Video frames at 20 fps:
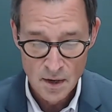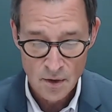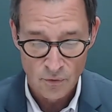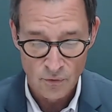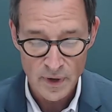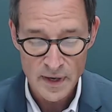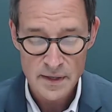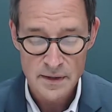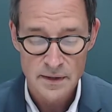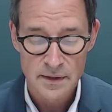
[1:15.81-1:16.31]

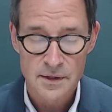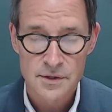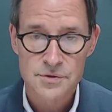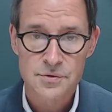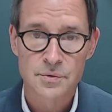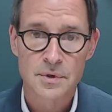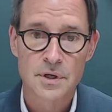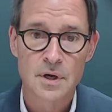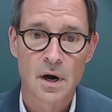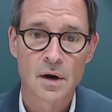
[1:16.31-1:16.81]
rate is,
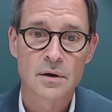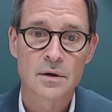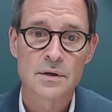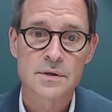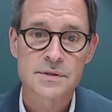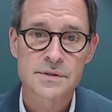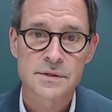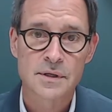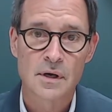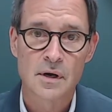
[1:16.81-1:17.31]

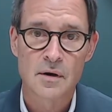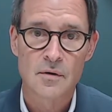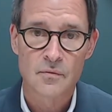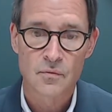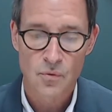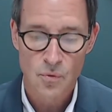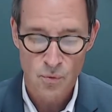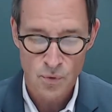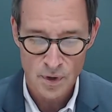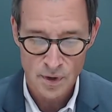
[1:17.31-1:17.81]
regardless of
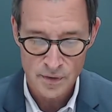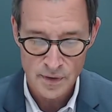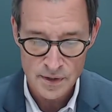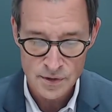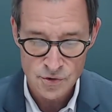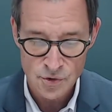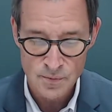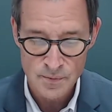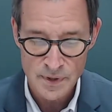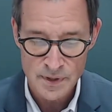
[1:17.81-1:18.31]
where they
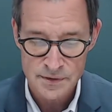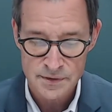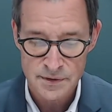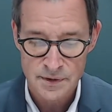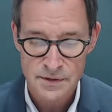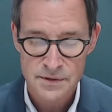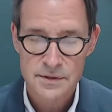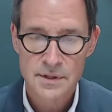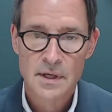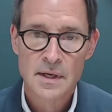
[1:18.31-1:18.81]
do
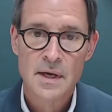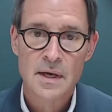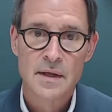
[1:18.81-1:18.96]
business.